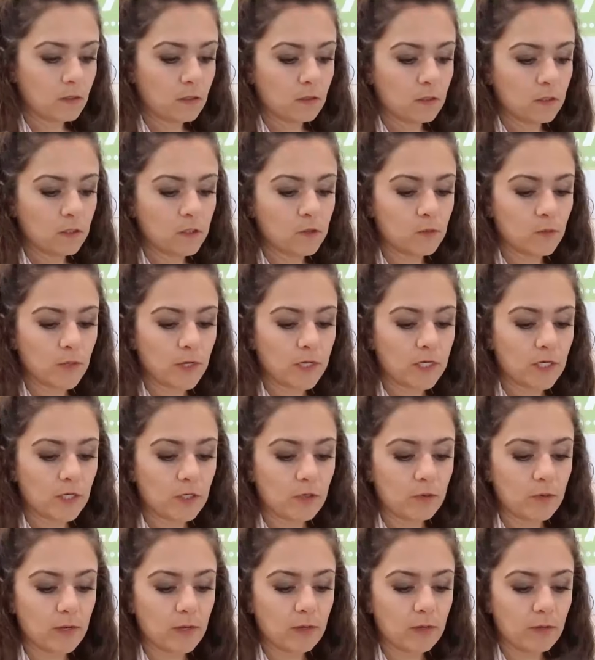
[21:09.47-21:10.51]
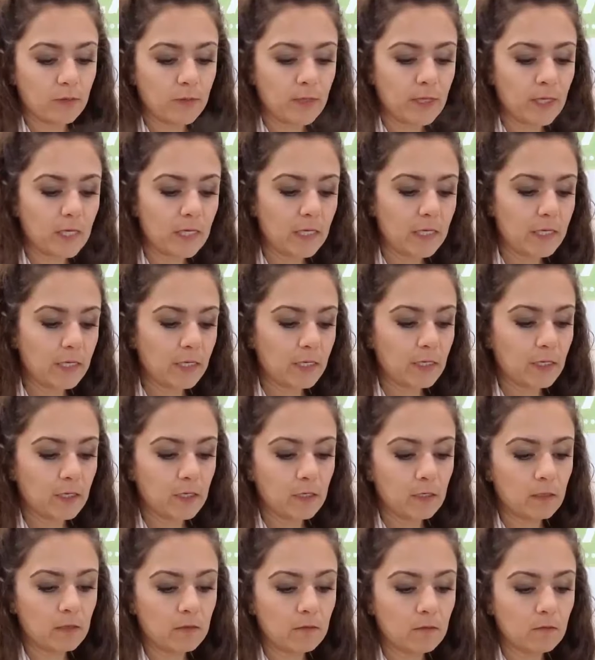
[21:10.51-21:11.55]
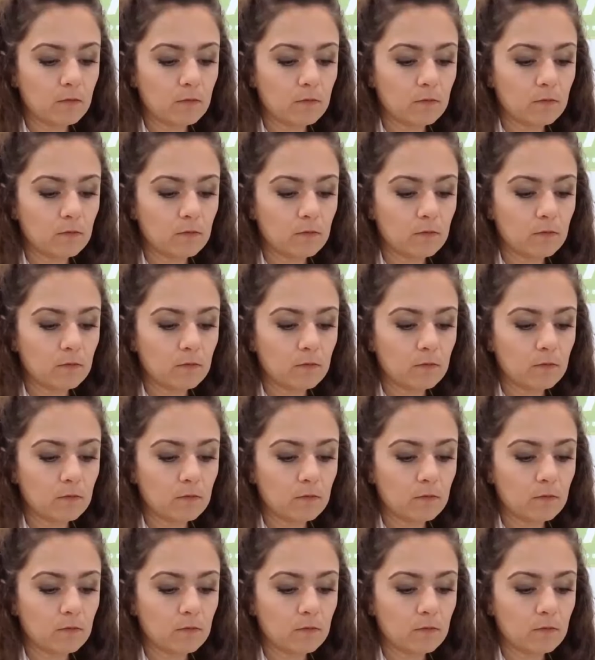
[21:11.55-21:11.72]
Spread it around the pan.